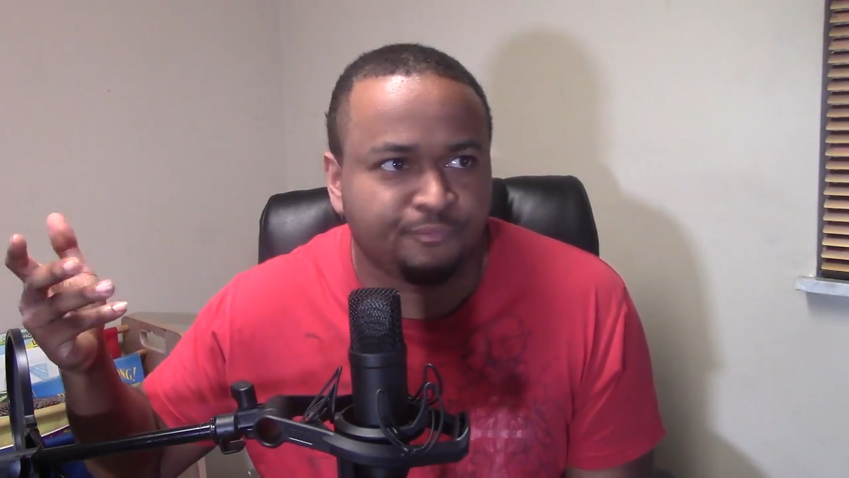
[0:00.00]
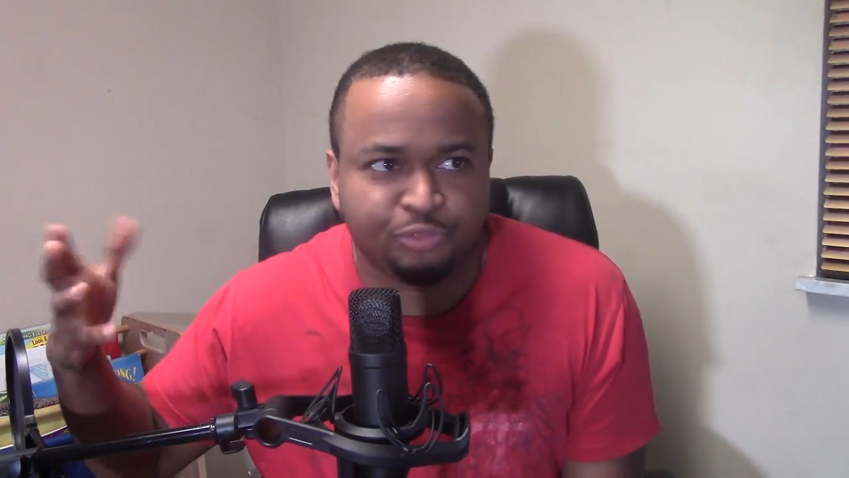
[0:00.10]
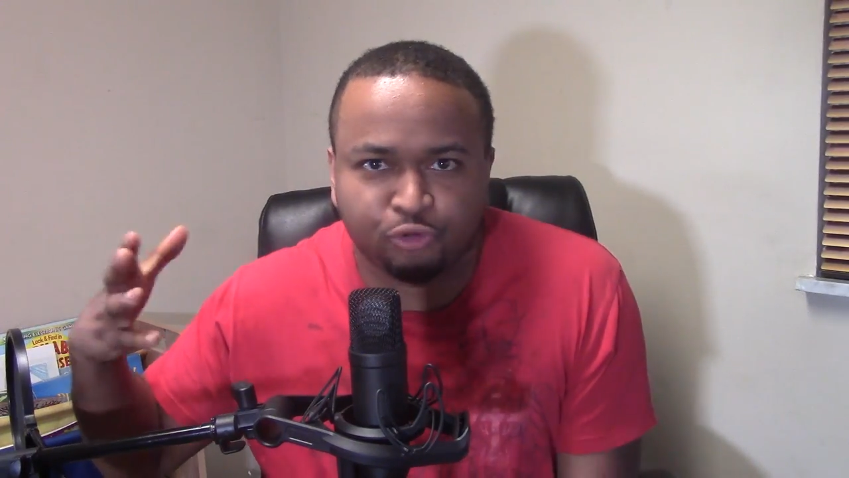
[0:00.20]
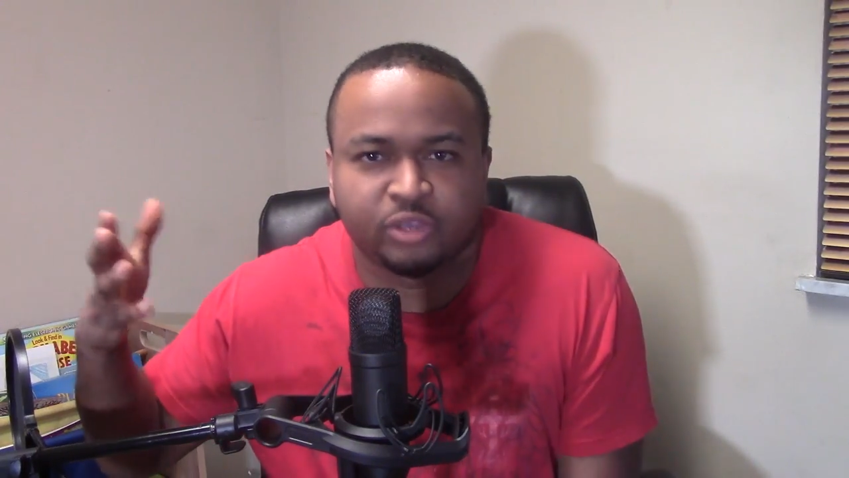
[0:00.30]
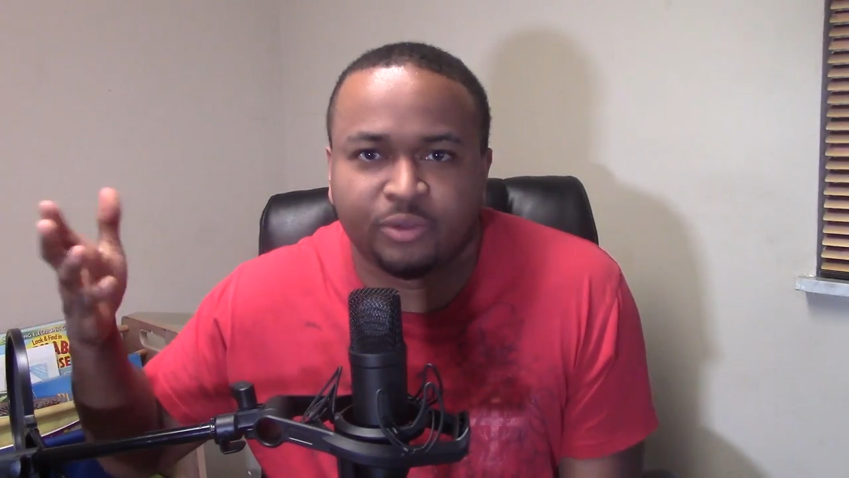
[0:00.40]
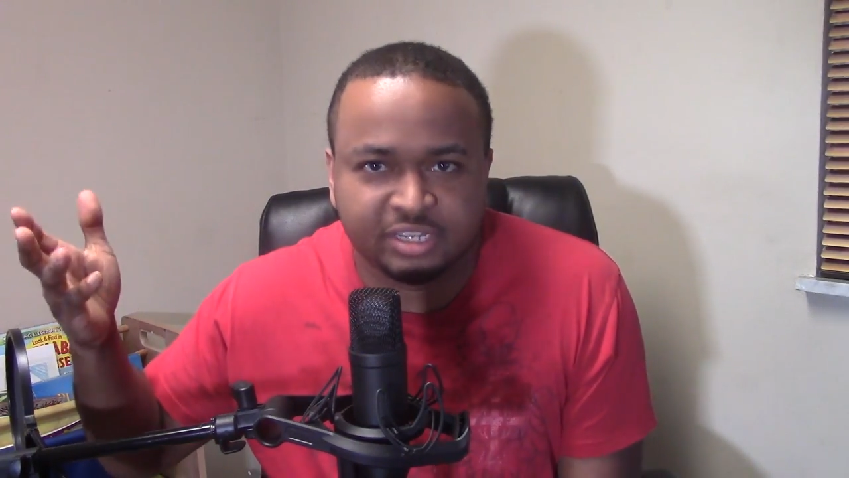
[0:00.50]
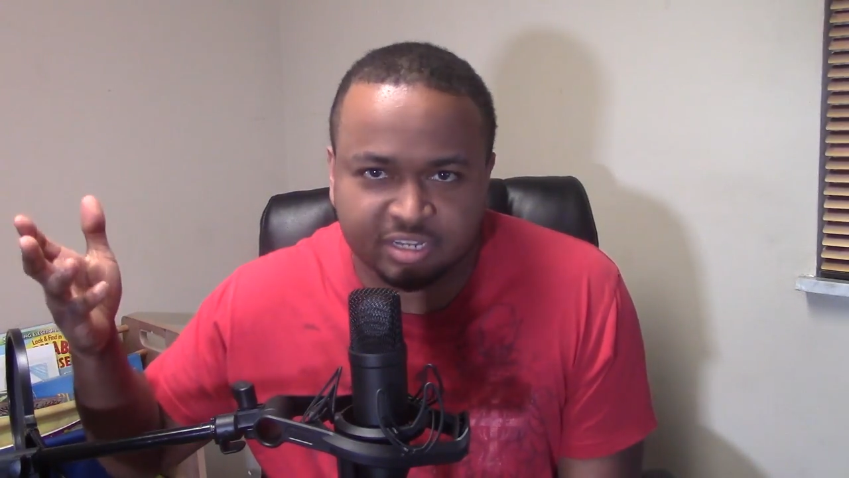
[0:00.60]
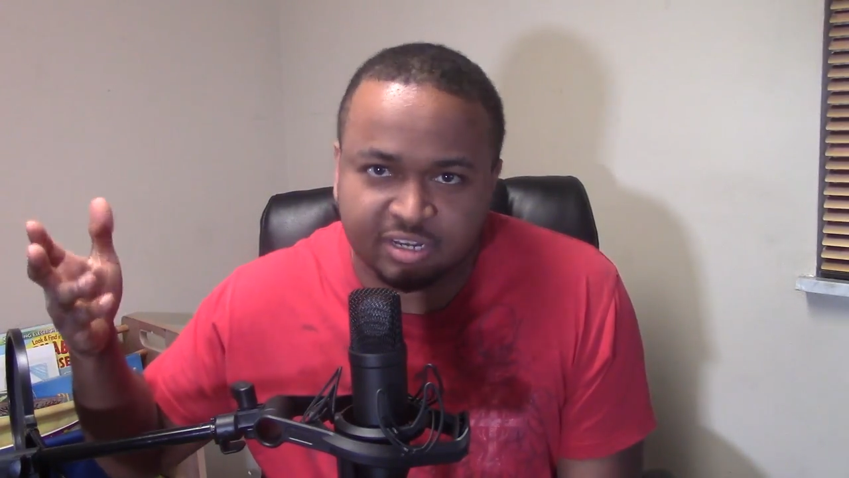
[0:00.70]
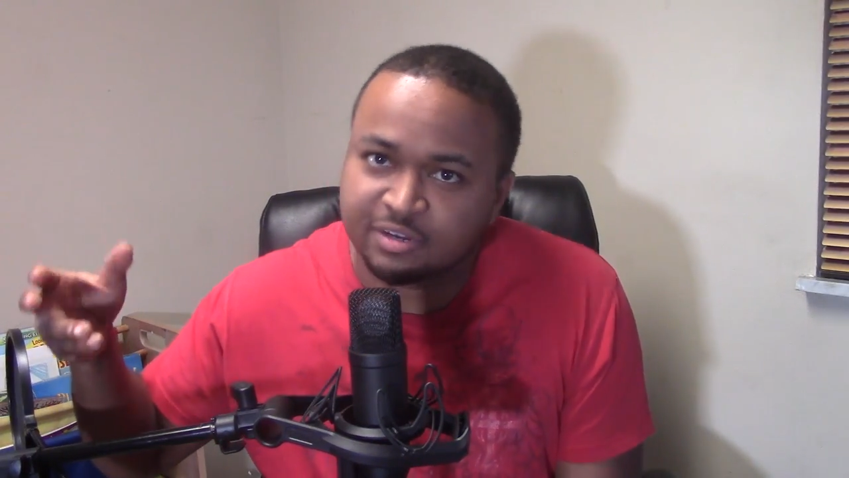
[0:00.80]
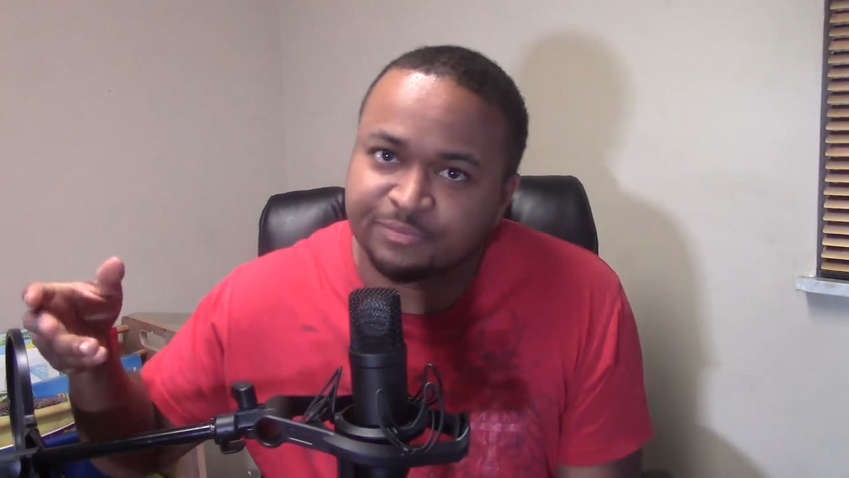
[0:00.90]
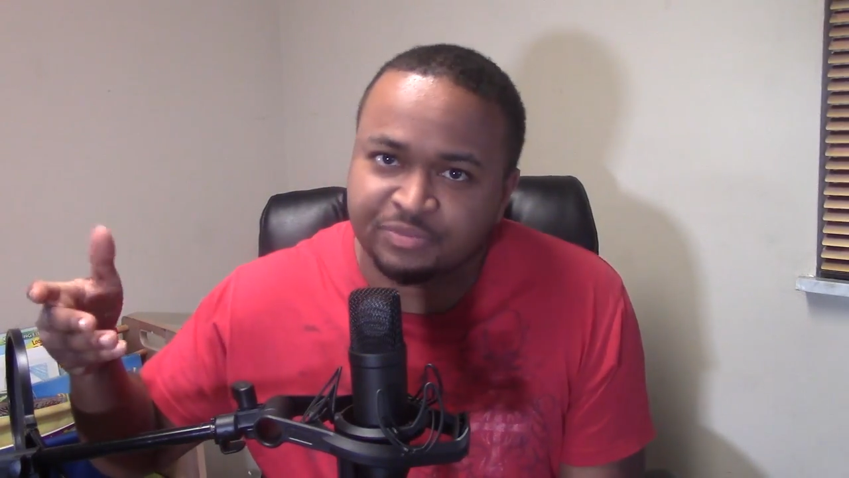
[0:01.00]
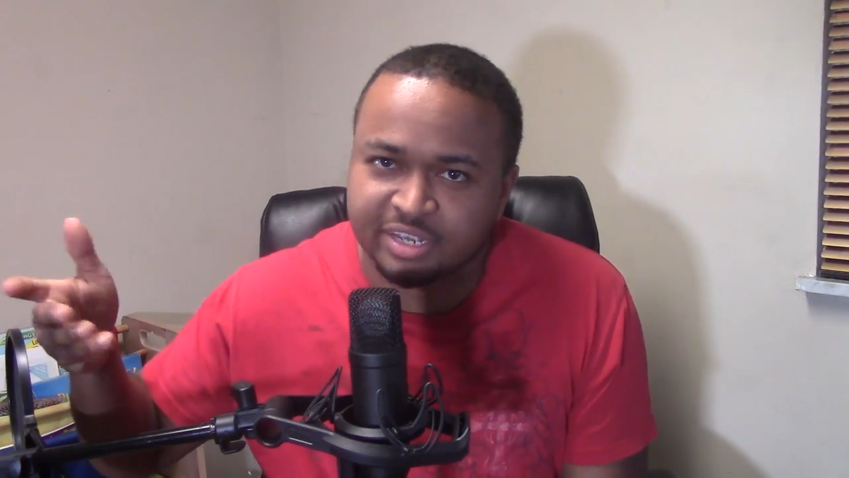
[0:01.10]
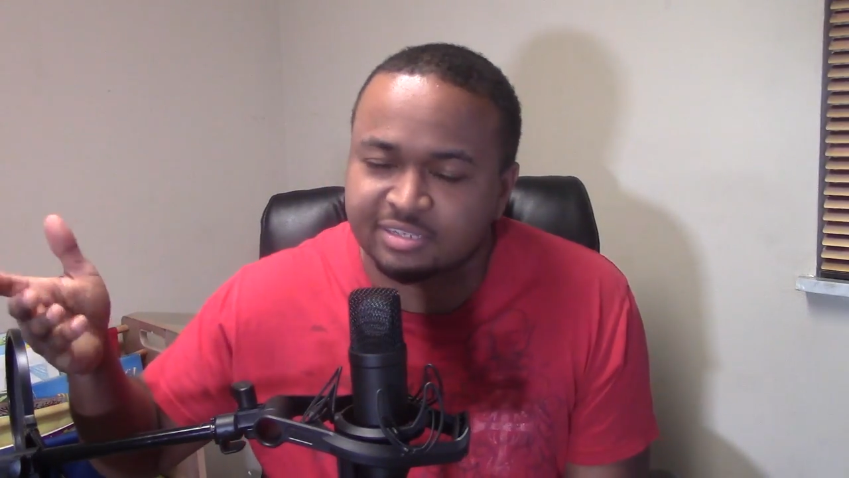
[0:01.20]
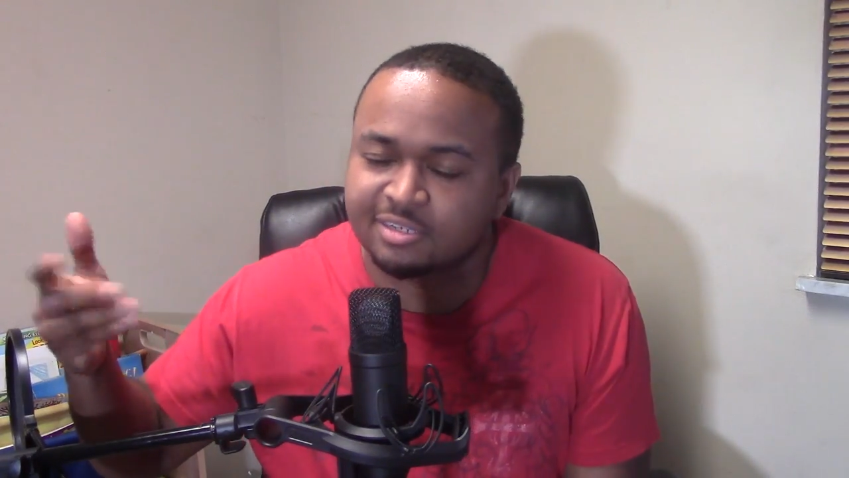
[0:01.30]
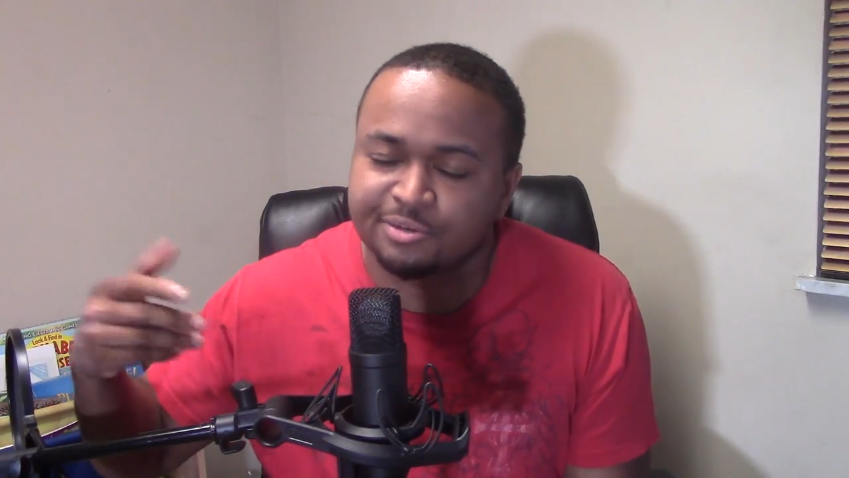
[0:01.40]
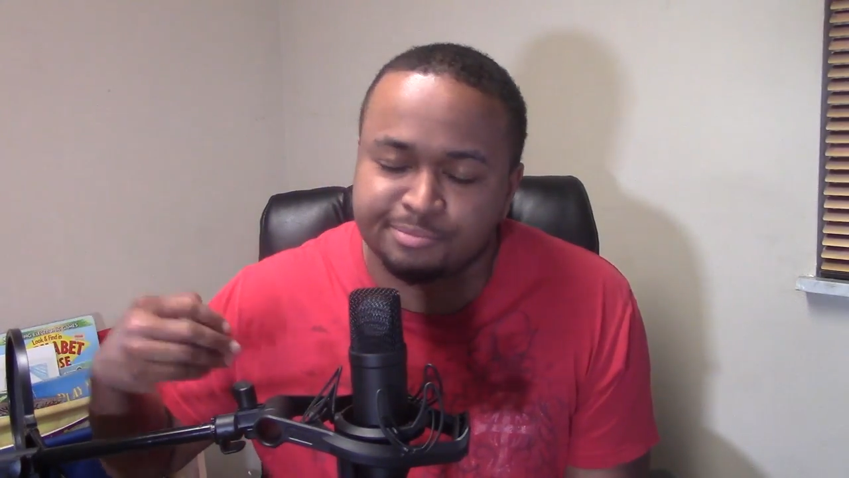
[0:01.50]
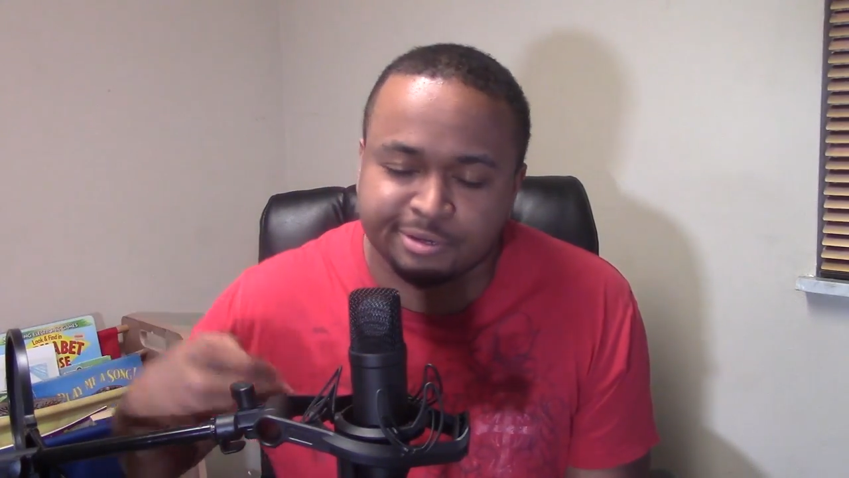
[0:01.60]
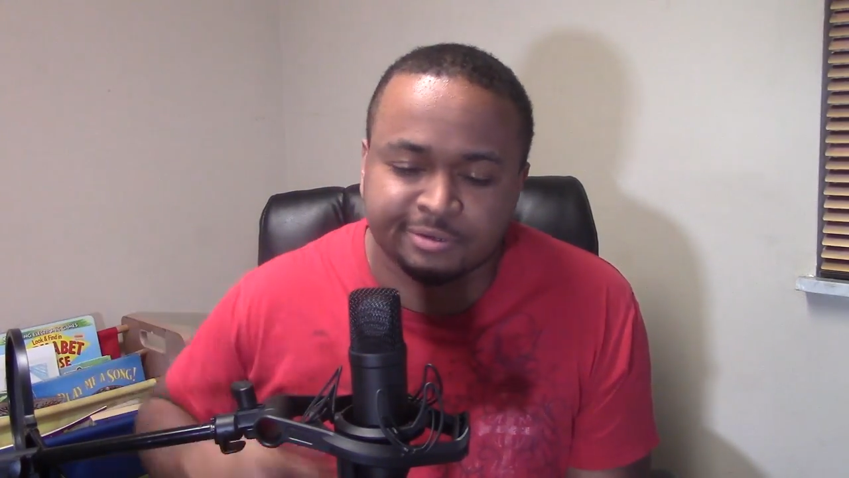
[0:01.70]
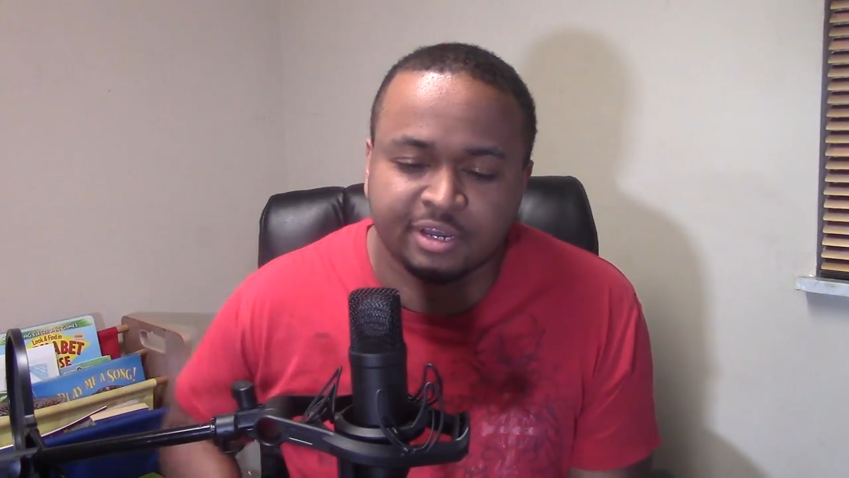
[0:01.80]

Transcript: 3 weeks ago. It's stupid.